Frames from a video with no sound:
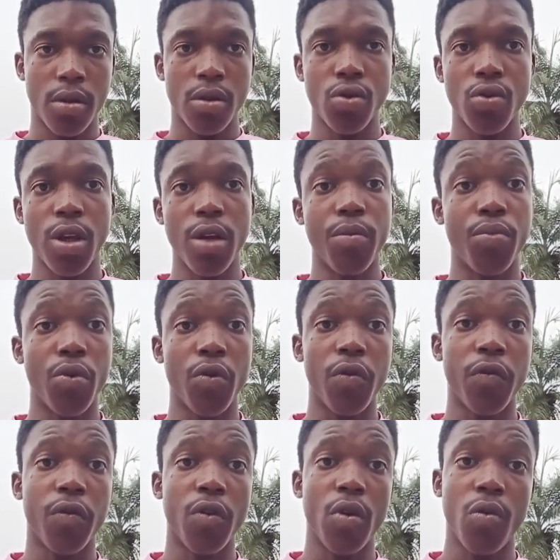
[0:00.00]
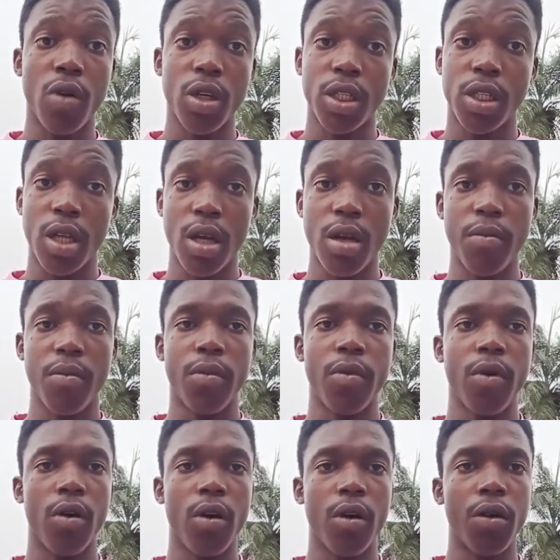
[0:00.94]
to improve your watch time
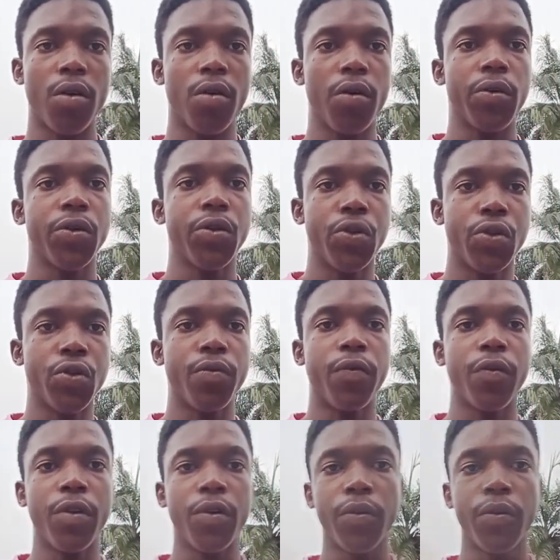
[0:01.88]
on your YouTube video.